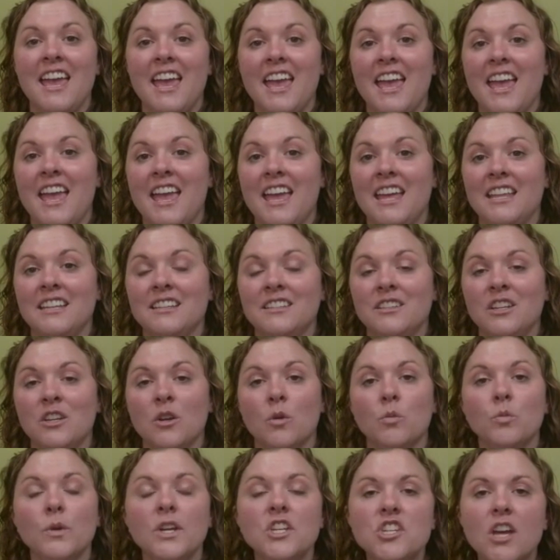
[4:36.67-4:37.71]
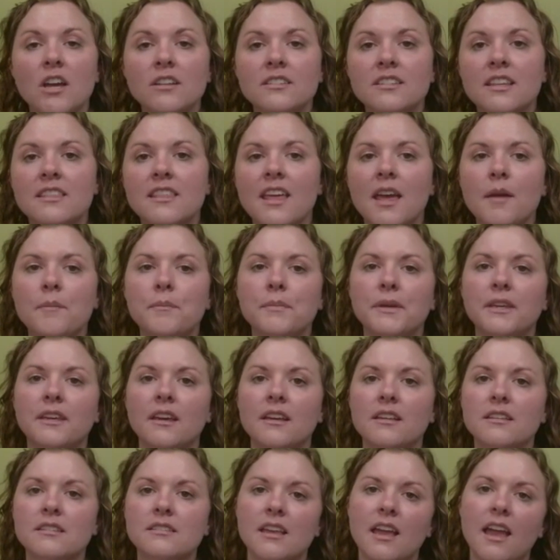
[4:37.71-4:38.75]
And, you know, reach out to them,
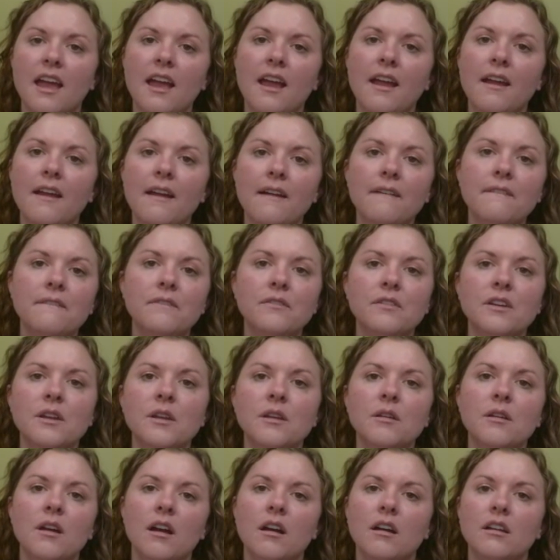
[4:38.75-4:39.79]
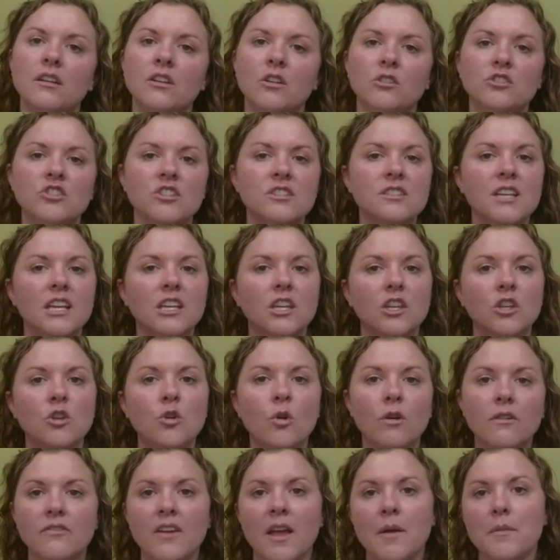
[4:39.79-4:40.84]
because every, you know, just like
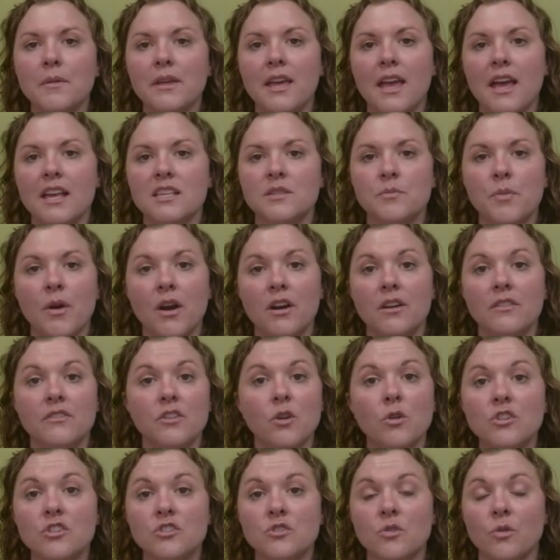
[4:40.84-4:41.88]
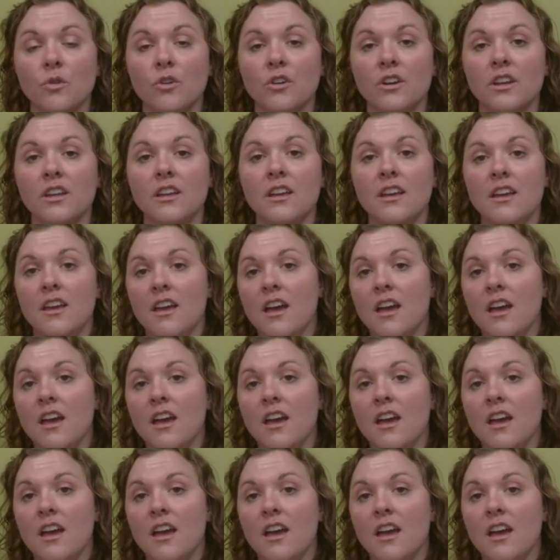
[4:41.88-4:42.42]
your family has part of your story,